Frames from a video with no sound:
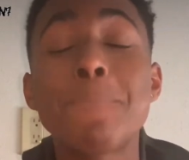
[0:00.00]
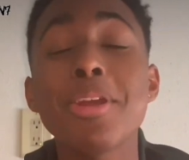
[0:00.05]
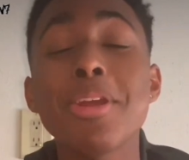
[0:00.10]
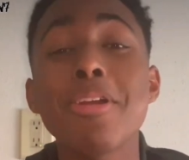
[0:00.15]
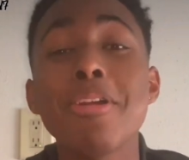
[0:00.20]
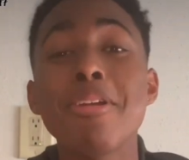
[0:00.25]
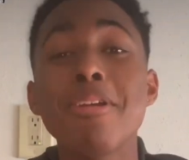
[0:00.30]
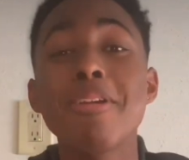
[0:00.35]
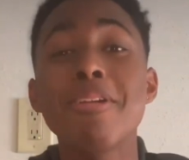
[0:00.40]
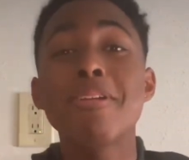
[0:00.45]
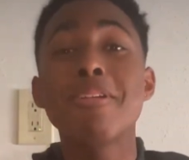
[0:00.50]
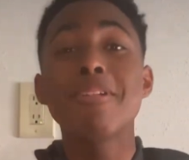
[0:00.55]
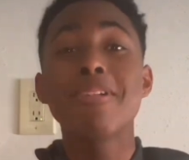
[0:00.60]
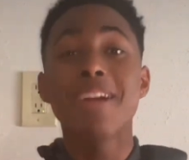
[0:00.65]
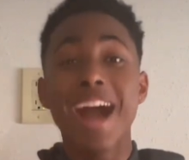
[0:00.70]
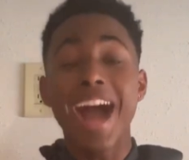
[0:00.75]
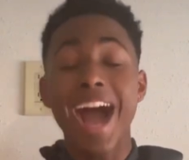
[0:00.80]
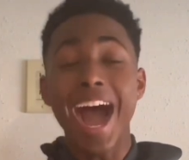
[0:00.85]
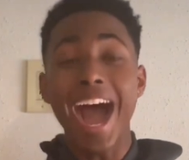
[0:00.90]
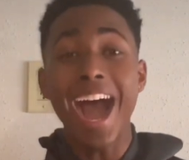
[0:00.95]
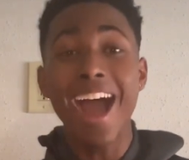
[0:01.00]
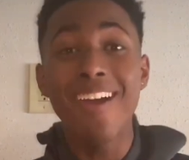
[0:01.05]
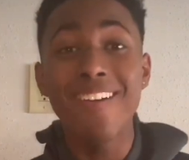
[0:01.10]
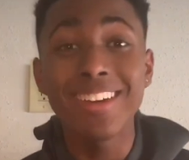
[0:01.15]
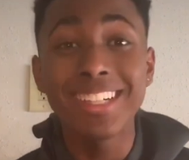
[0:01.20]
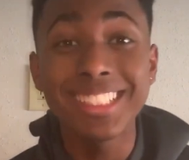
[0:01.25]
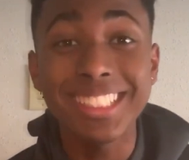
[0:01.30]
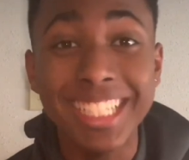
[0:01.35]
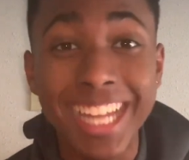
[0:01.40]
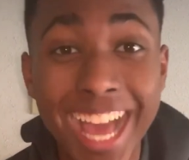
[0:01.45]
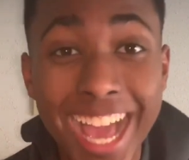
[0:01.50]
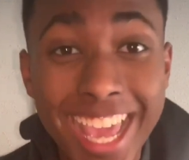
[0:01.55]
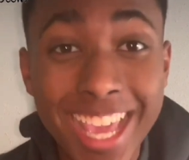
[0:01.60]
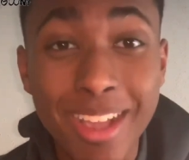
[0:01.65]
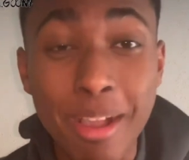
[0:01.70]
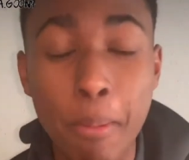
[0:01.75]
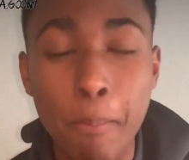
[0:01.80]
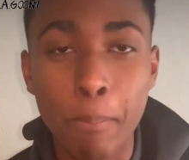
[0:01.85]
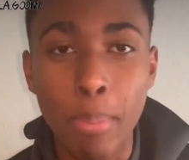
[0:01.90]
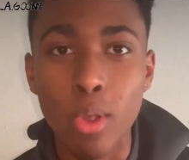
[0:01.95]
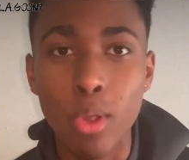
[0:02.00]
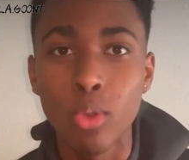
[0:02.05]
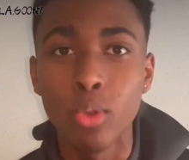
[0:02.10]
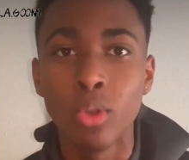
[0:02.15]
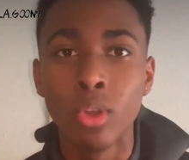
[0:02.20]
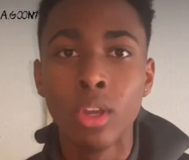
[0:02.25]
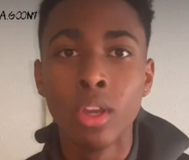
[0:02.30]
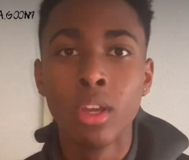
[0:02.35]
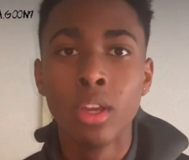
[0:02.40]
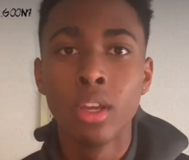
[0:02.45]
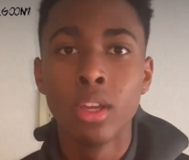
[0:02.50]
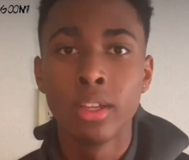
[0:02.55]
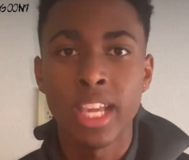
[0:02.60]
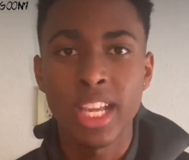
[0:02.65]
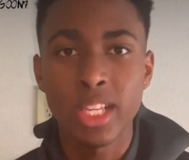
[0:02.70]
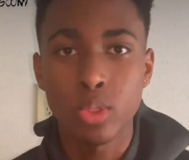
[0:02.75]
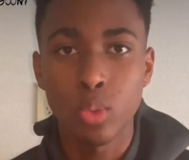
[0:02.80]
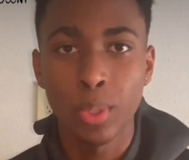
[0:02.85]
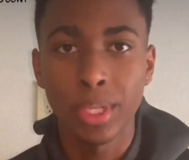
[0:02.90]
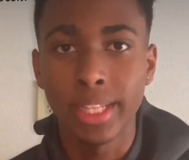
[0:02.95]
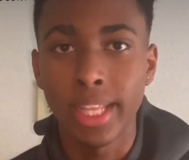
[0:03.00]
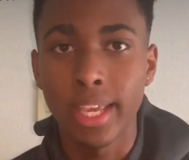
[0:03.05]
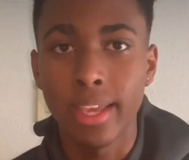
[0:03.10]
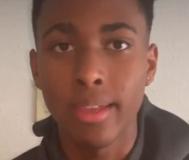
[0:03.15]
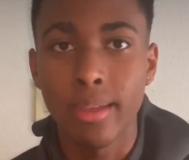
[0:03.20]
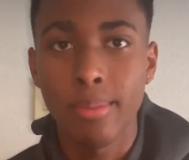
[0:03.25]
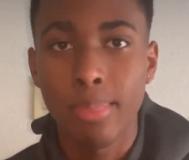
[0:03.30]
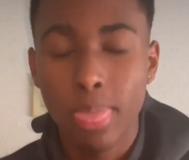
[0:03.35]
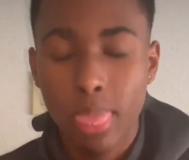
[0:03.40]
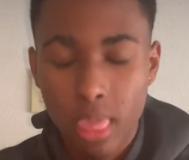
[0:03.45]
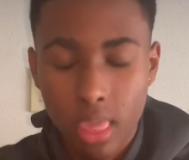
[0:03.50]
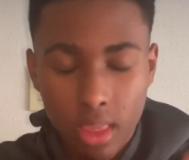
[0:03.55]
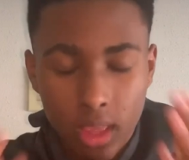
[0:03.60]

Bro, I was like, bro, guess what we did?